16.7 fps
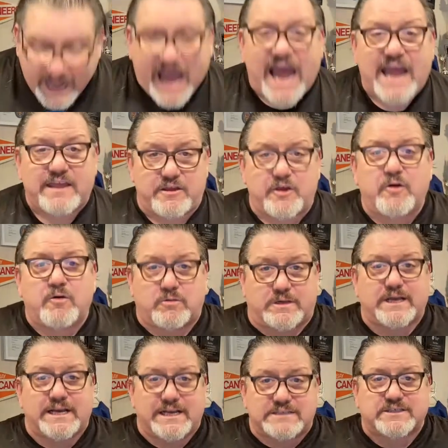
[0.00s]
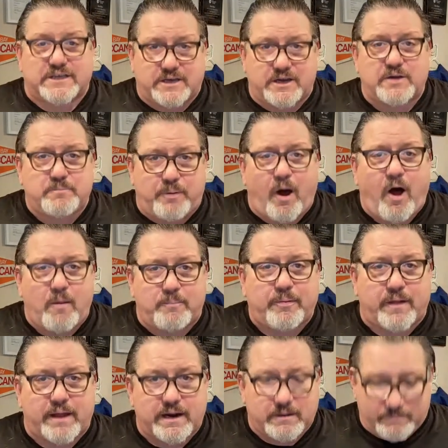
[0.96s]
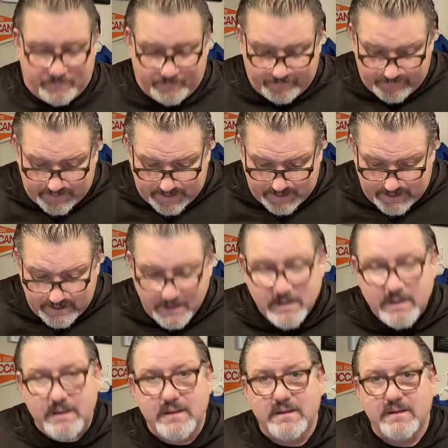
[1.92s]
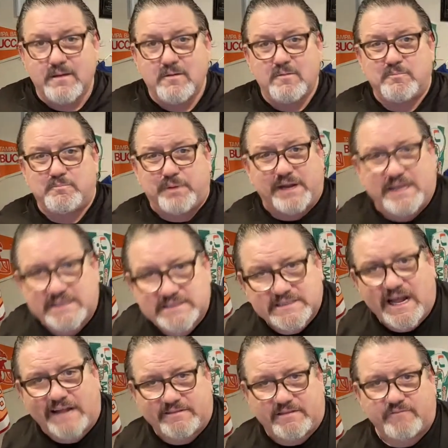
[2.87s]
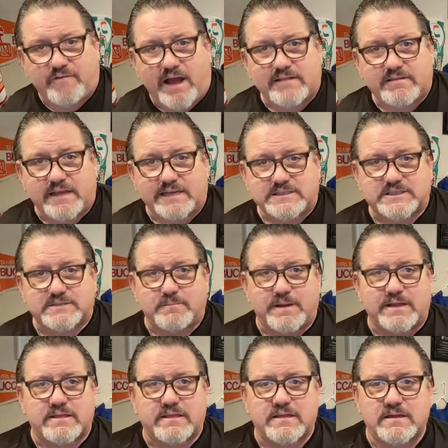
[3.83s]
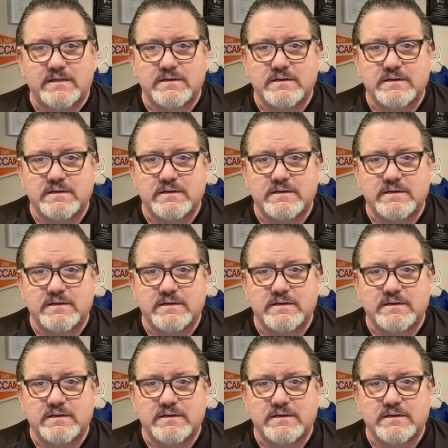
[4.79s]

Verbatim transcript: Aiyuk is a good ball player, but he's not DeVonta Smith.